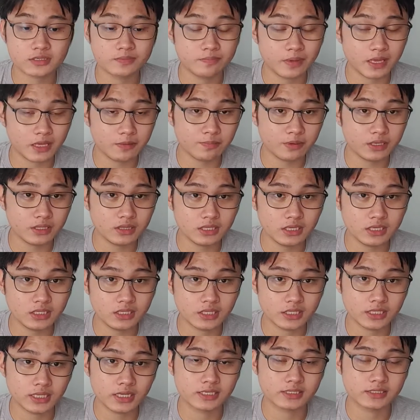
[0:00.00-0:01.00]
may be
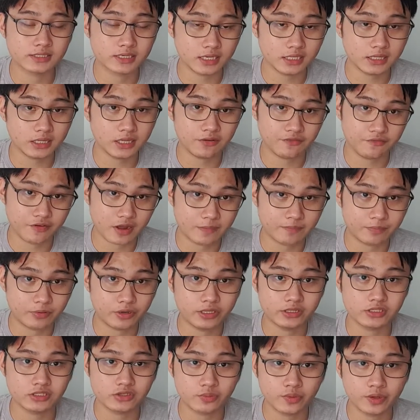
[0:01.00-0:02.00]
needed as it
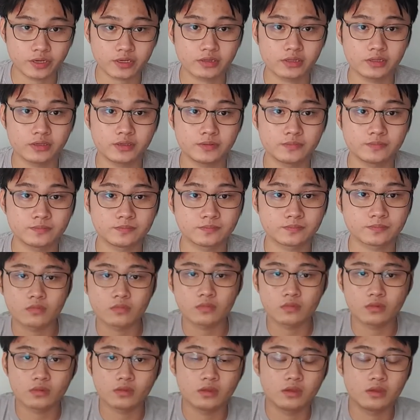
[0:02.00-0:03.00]
evaporates quickly.
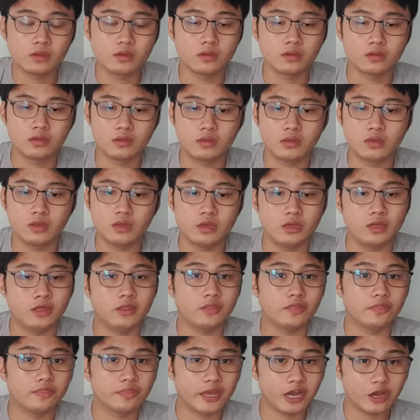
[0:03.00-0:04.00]

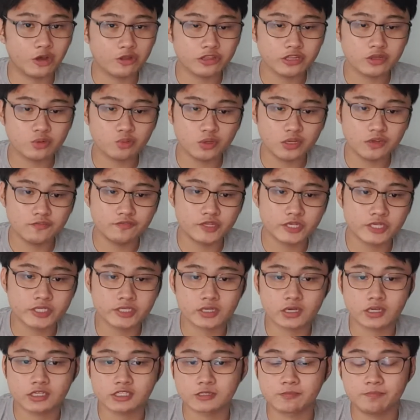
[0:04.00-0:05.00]
Now that we've
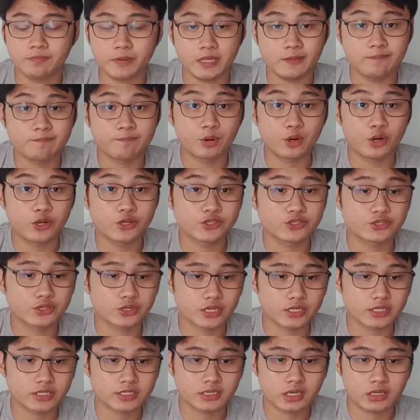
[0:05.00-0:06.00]
discussed main points to
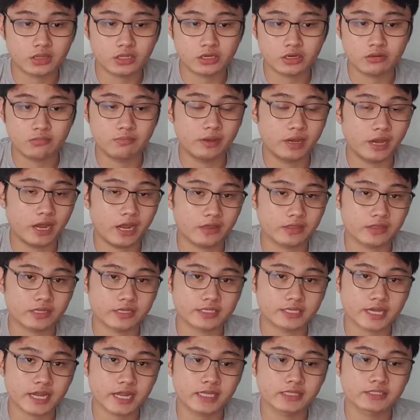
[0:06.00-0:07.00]
consider behind the
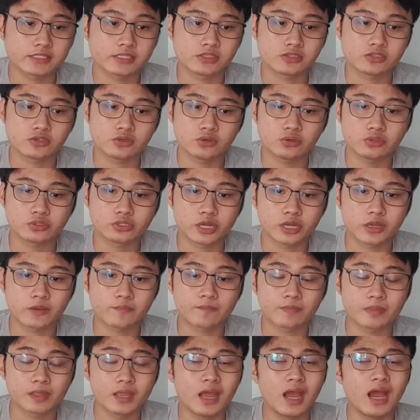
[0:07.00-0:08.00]
science in soldering,
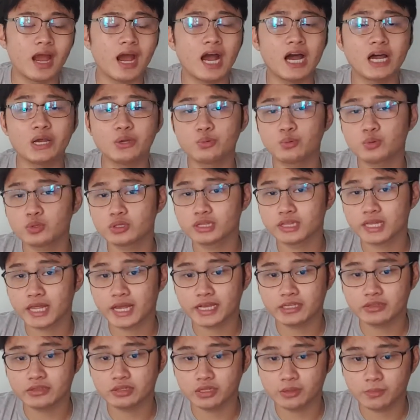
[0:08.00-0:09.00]
I would
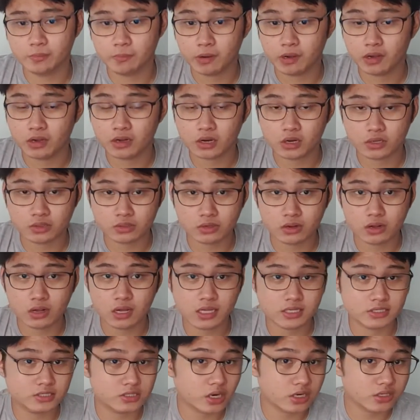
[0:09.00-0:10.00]
like to debunk a wrong
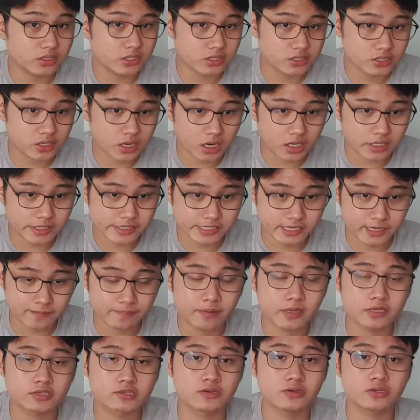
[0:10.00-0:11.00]
hazardous
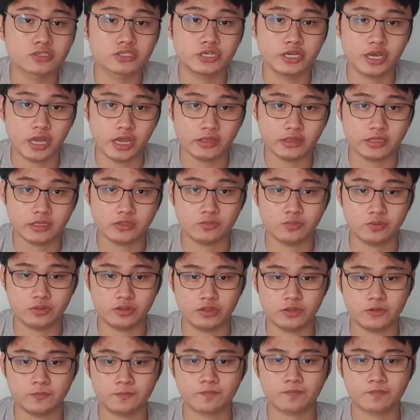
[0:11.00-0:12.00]
concept associated with it.